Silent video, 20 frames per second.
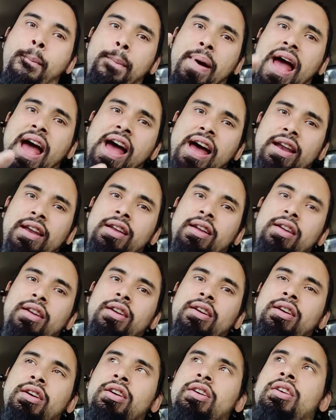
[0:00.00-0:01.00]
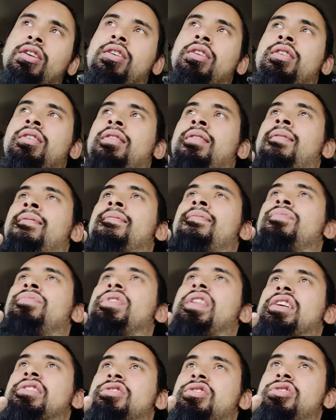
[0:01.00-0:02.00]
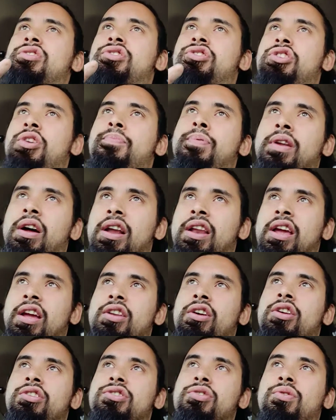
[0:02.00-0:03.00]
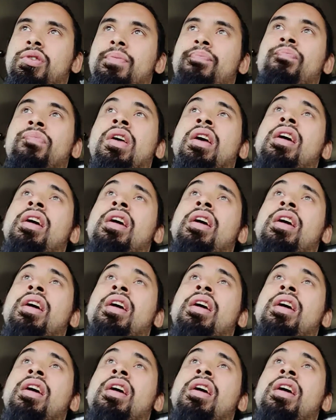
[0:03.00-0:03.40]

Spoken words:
Bad. That's a stupid idea. Don't do it.